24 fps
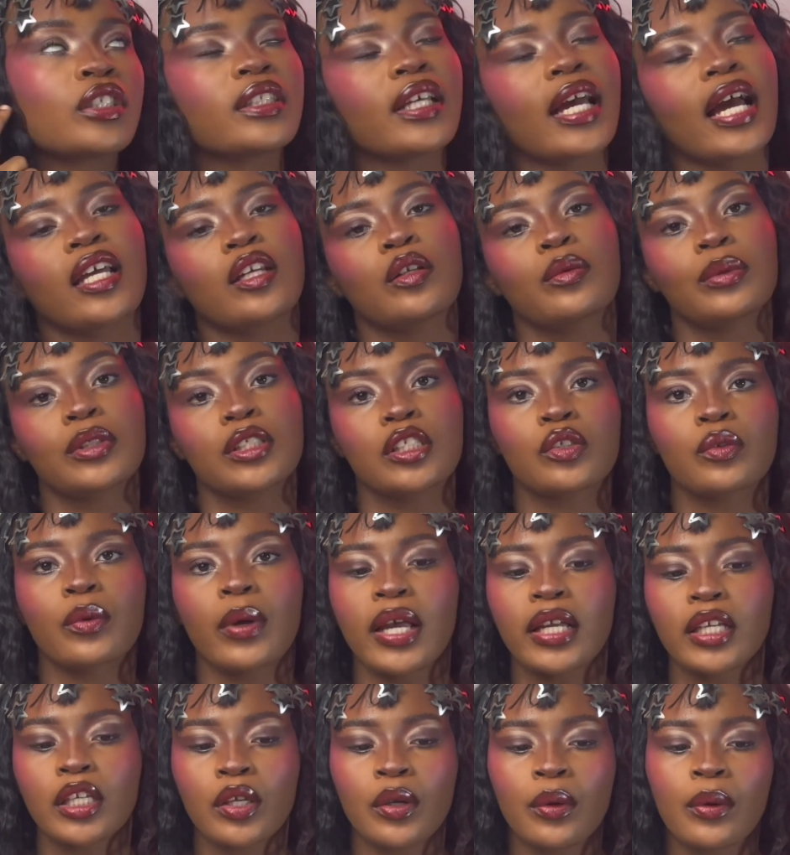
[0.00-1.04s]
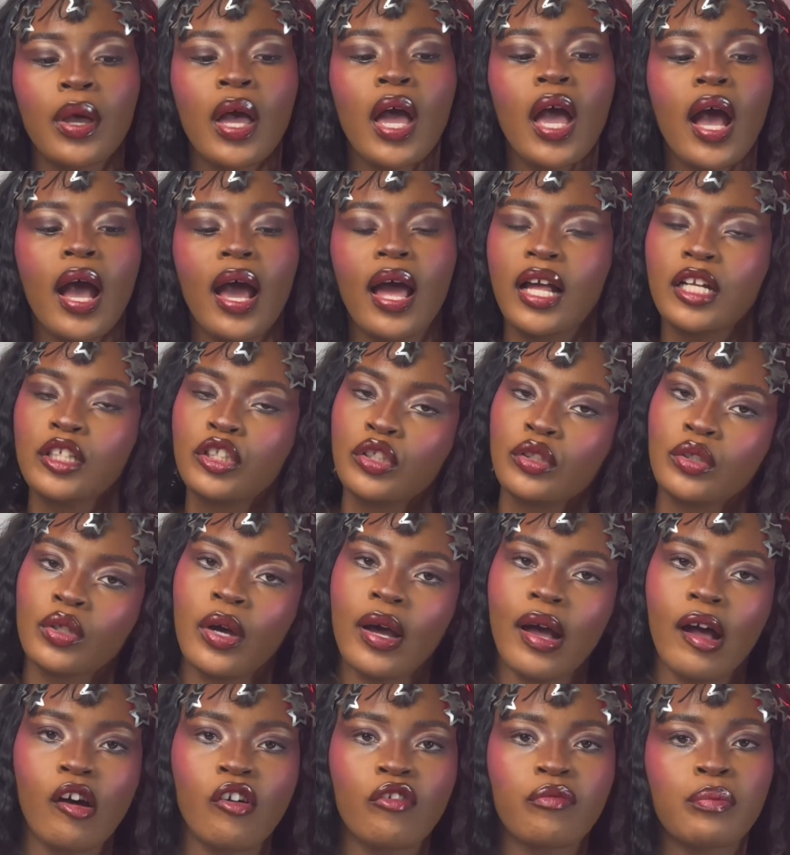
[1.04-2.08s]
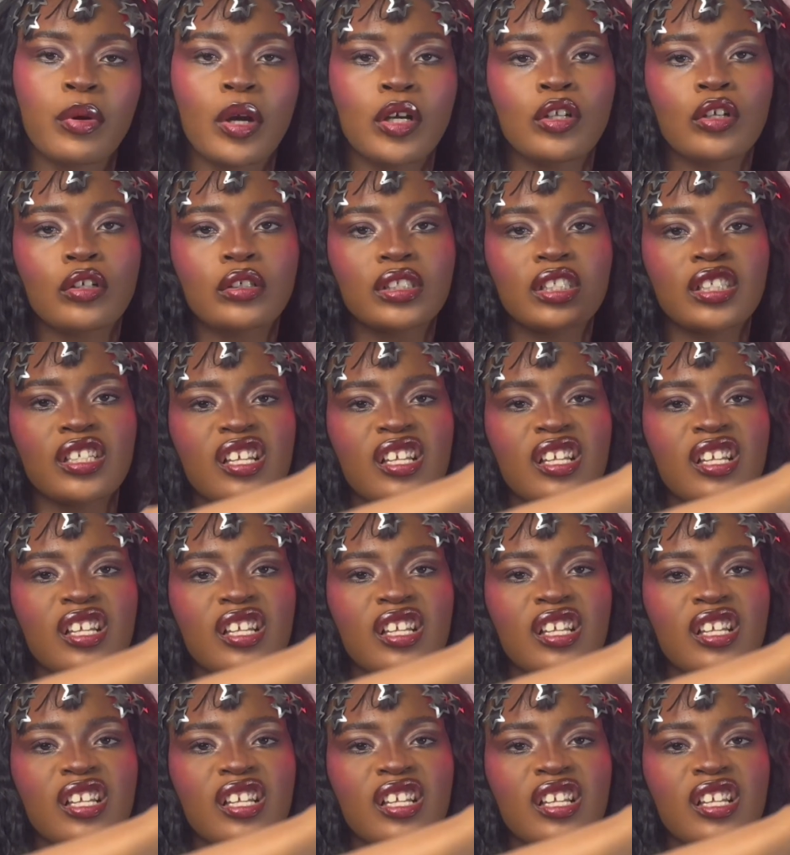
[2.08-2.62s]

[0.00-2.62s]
end, which is quite cute, and I do know e.l.f. products